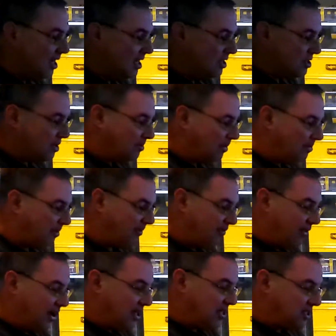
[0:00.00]
So, but before
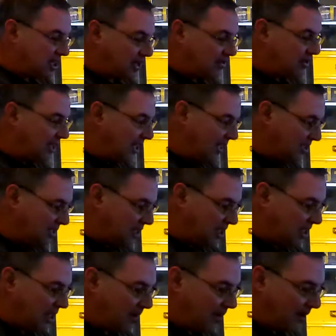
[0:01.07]
I start the engine,
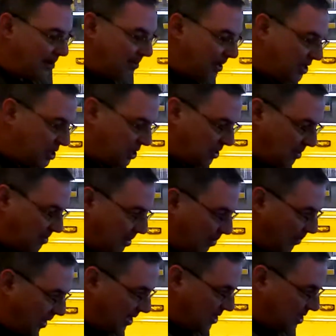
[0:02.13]
I want to make sure that my
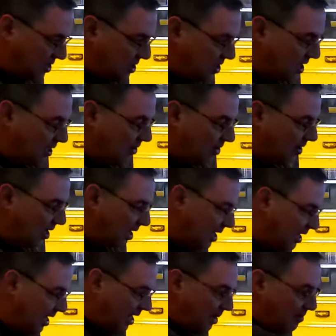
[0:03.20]
wait to start light
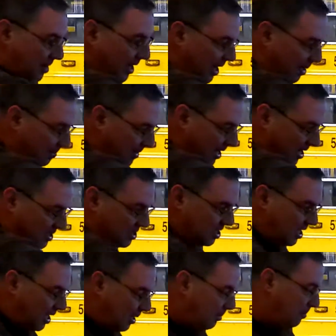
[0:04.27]
and my ABS
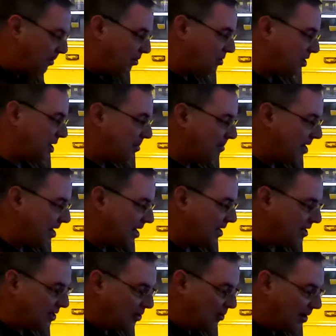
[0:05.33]
light both come on
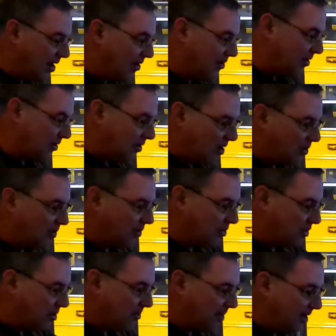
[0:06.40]
and go out, along with
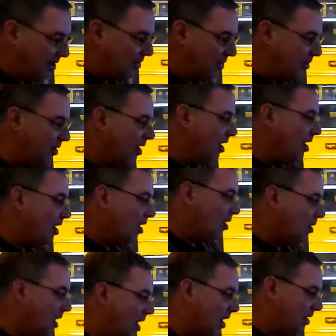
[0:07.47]
all my other
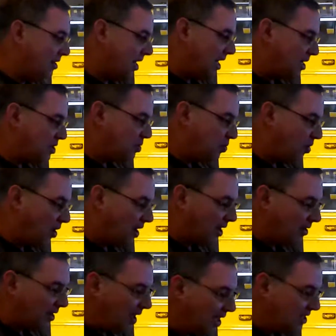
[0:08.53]
dash warning
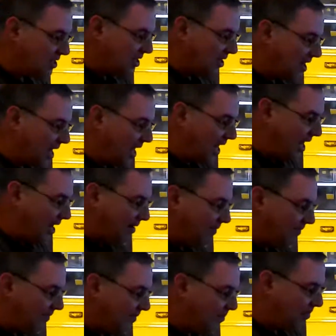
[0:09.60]
lights, and they have.
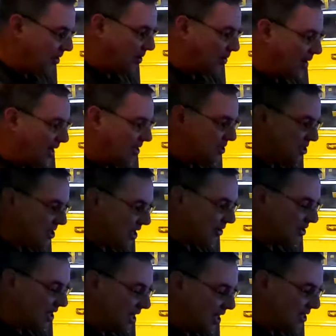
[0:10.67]
I'm going to go ahead and start
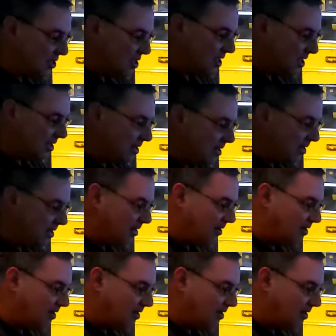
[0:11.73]
the engine.